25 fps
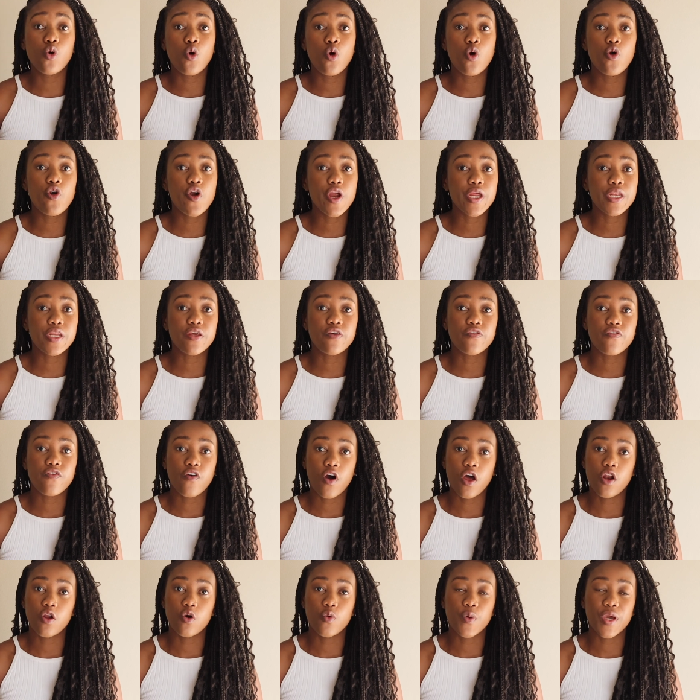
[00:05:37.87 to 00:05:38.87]
already
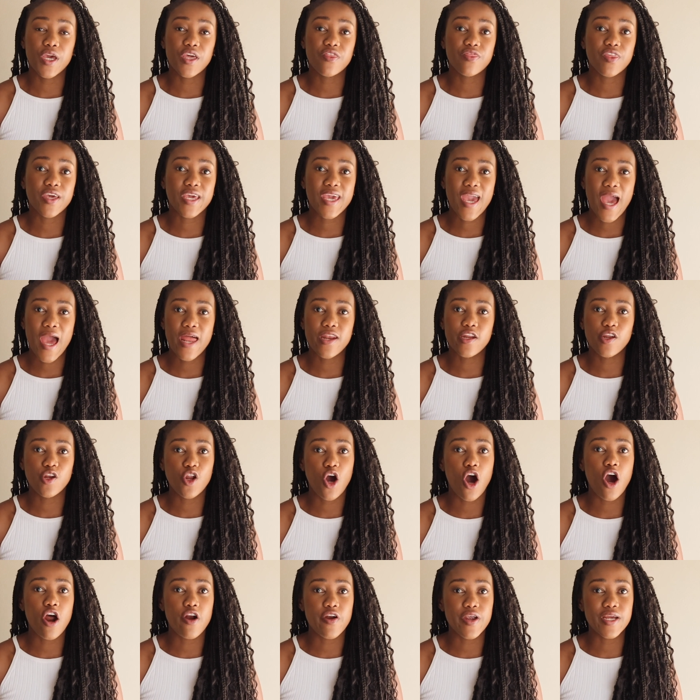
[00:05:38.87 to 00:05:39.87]
following the Canon
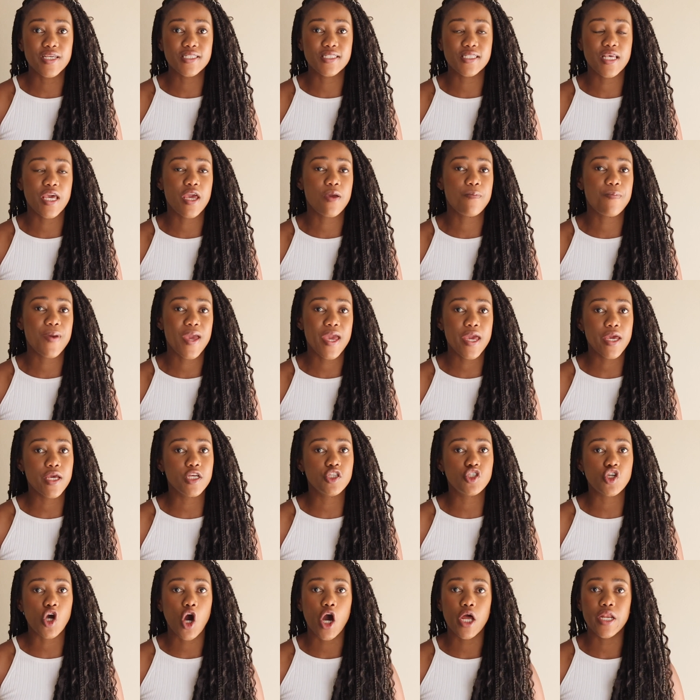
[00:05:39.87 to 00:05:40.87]
RSA
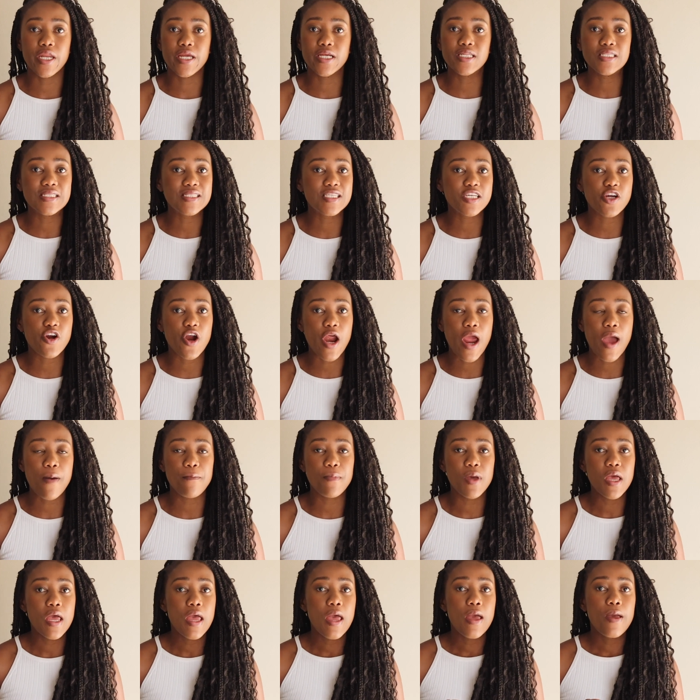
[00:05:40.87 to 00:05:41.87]
page on Instagram,
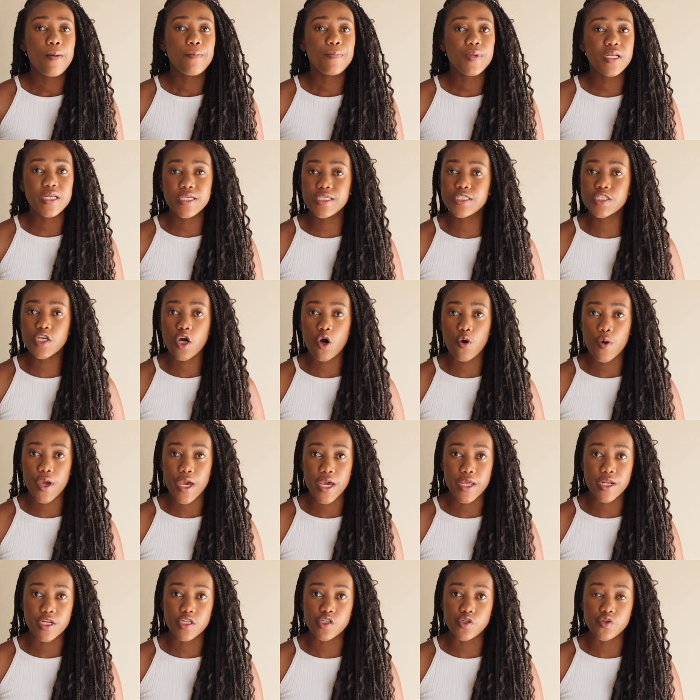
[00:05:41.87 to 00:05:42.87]
please go
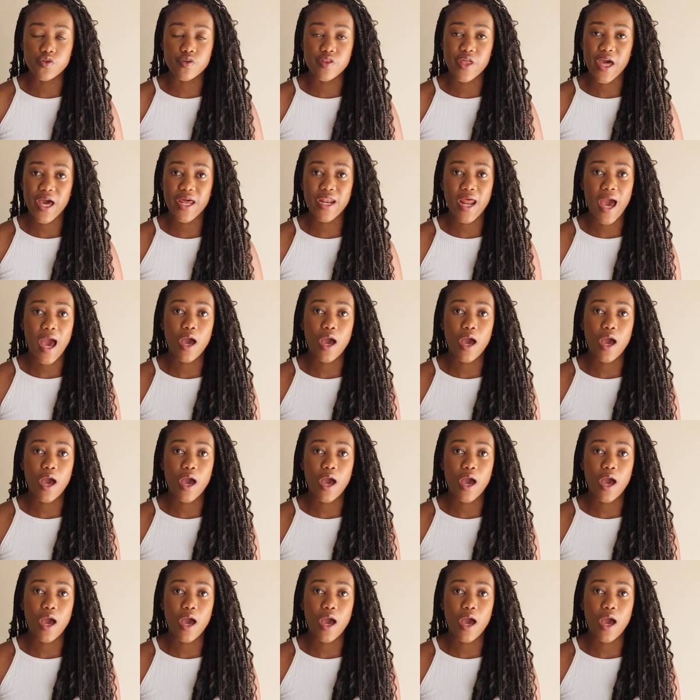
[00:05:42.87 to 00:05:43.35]
ahead and do that.